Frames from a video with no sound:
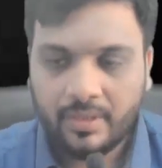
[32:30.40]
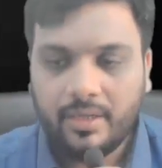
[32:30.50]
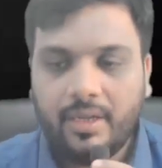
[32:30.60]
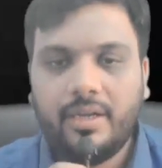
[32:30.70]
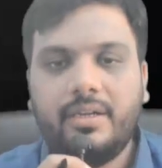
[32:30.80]

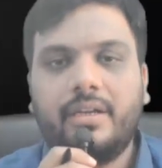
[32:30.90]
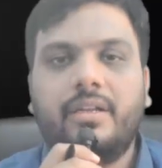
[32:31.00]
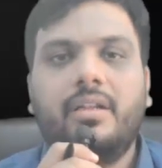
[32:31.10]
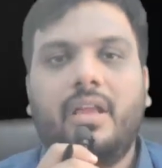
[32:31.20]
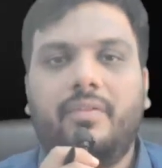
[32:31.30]

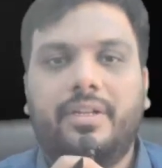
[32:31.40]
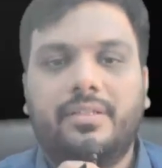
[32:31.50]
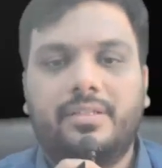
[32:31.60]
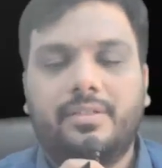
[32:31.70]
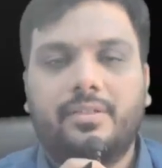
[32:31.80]
Internal
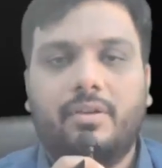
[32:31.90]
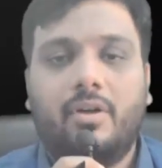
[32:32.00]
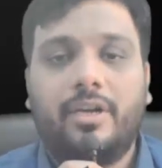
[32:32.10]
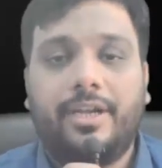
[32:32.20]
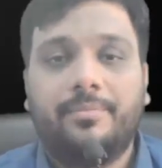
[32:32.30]
evidence.
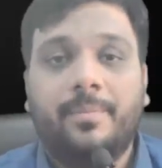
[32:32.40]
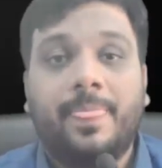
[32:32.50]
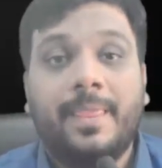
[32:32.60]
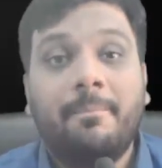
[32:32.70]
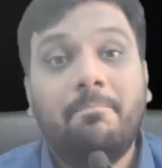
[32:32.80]
All right.
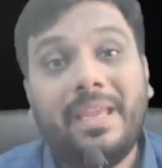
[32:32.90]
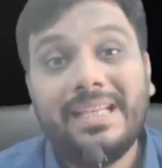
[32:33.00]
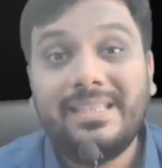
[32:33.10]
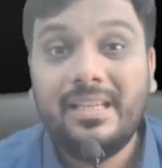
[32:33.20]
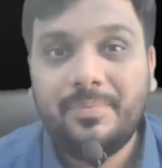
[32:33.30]
Pay
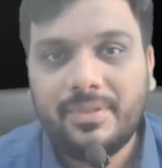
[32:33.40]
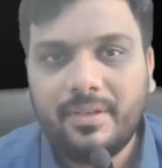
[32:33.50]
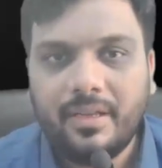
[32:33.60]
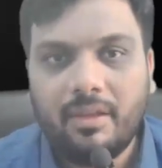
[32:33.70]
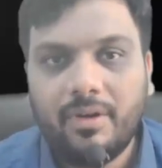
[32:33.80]
slips
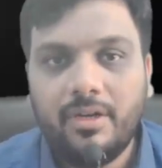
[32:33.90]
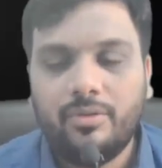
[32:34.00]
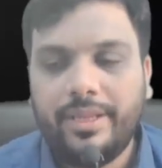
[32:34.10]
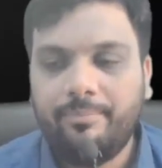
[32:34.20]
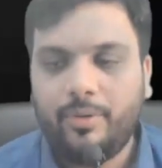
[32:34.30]
given to
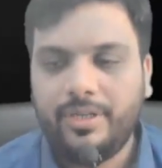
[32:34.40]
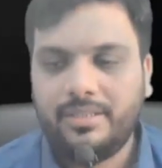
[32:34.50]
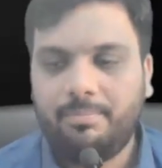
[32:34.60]
the employees.